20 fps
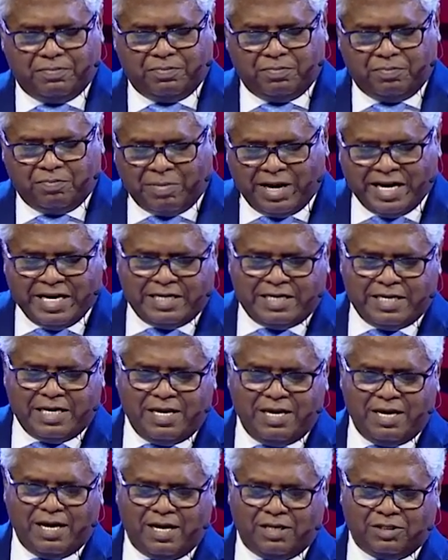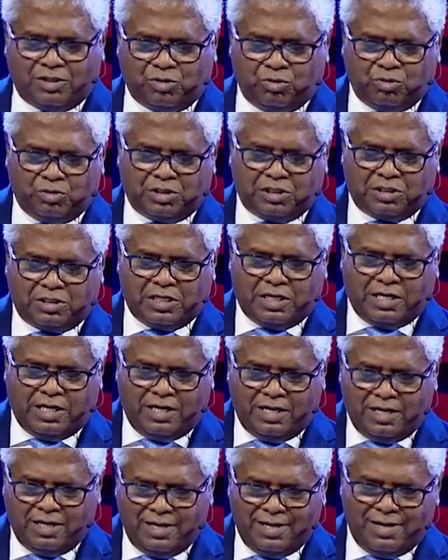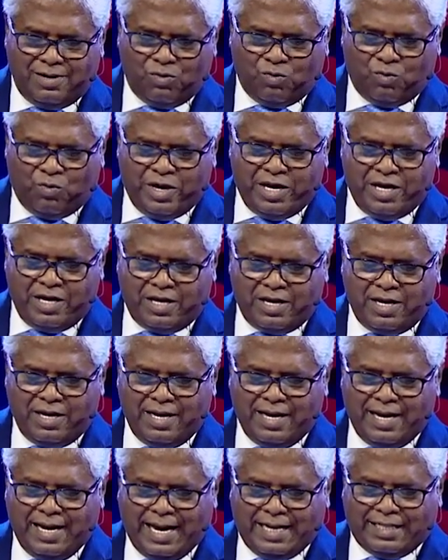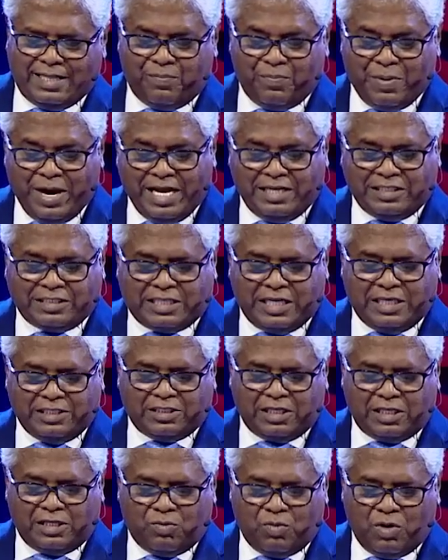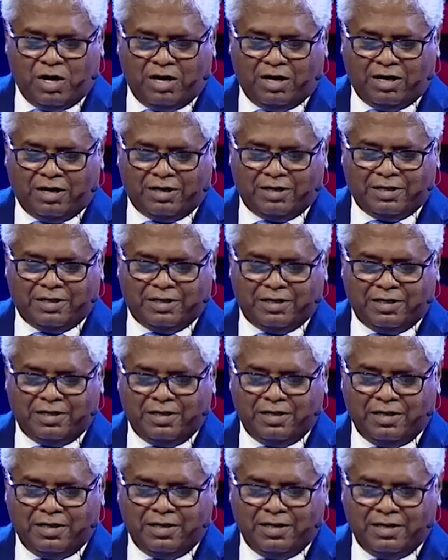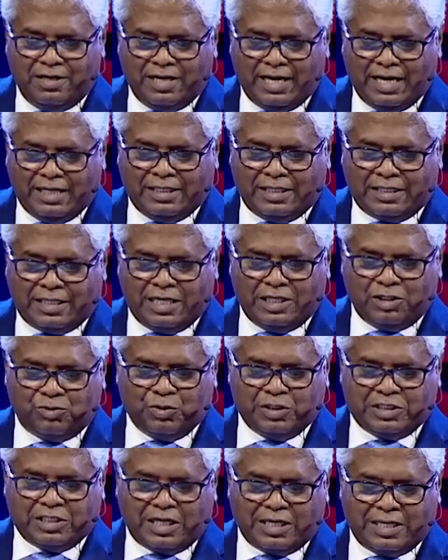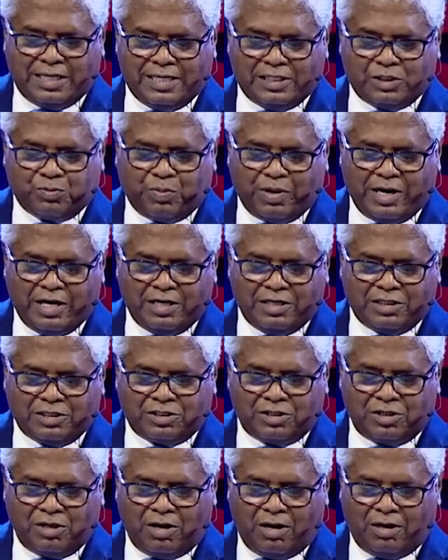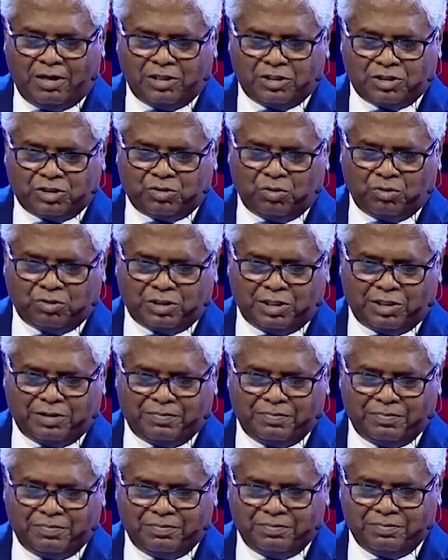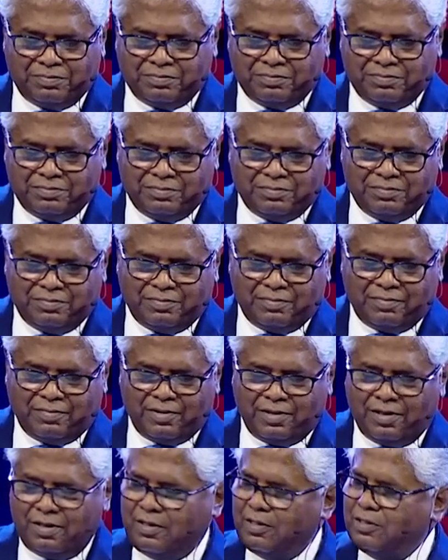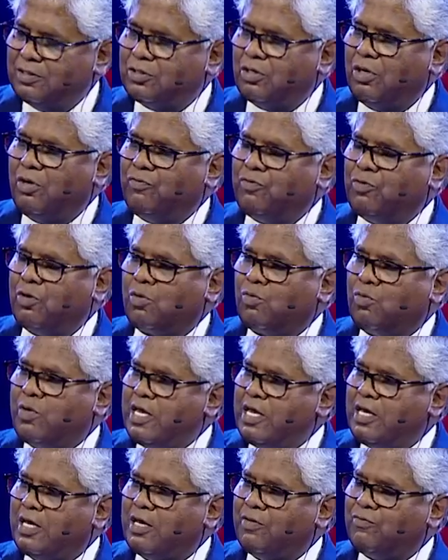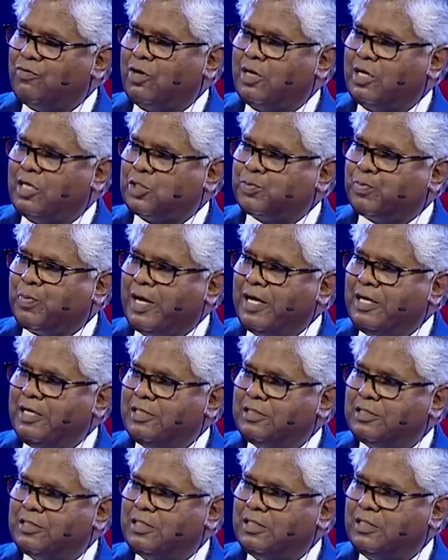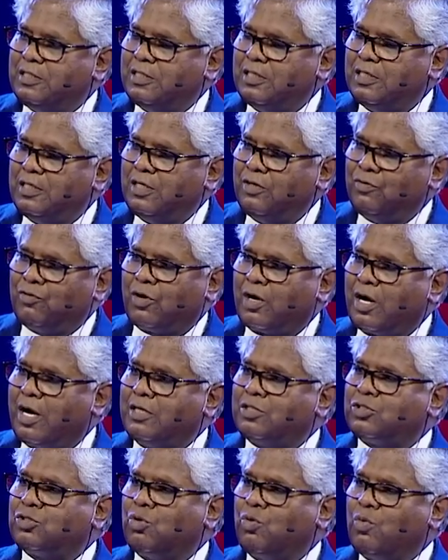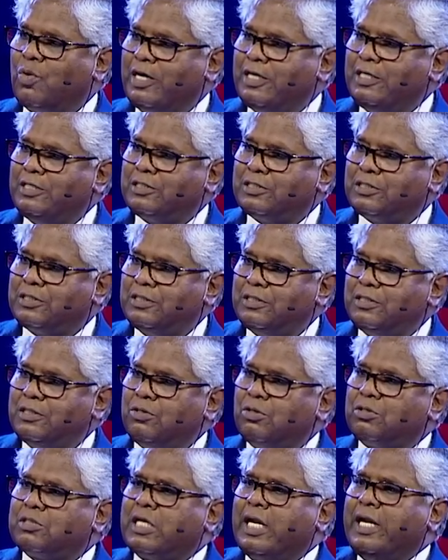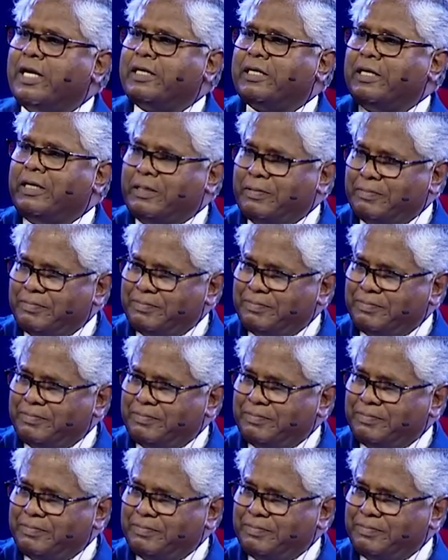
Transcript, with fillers: mighty and chooses the weak. And the base things of the world and the things which are despised, God has chosen. So if you're weak, if you're despised, if you're not so wise, you're selected.